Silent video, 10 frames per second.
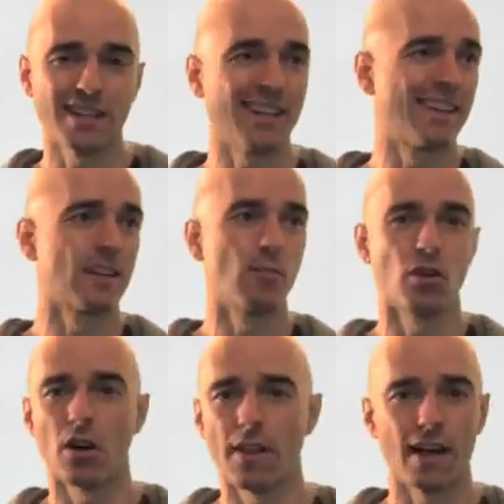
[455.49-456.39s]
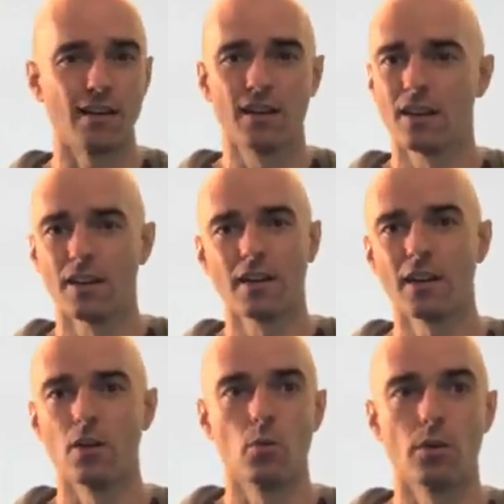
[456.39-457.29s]
He didn't care about all that,
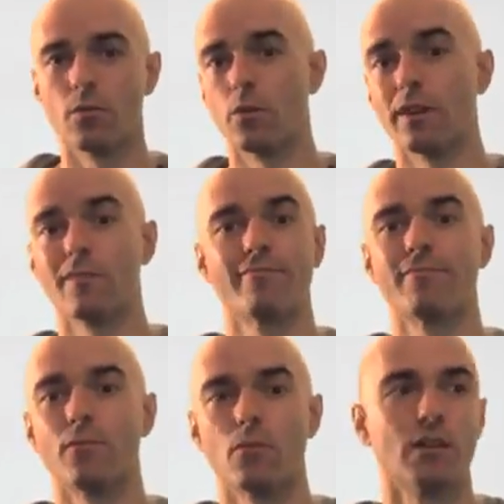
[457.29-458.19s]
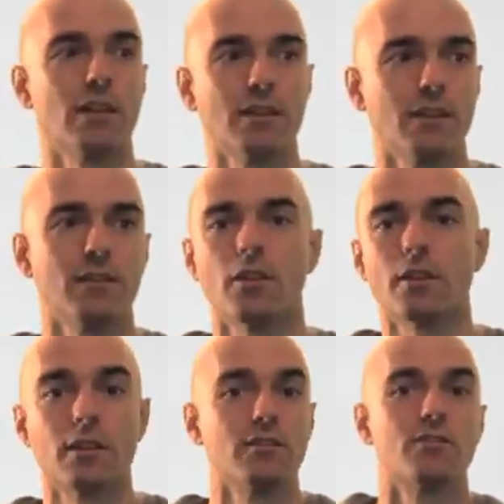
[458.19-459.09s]

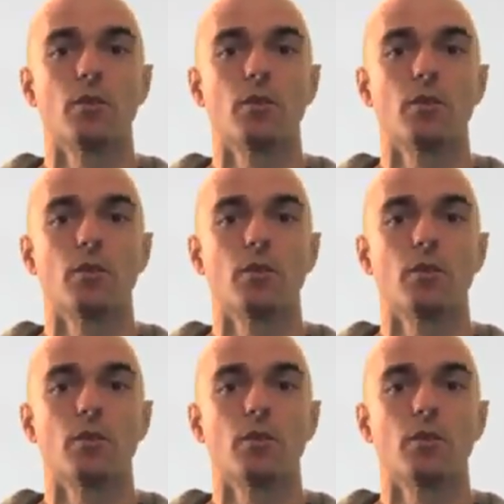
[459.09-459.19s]
he's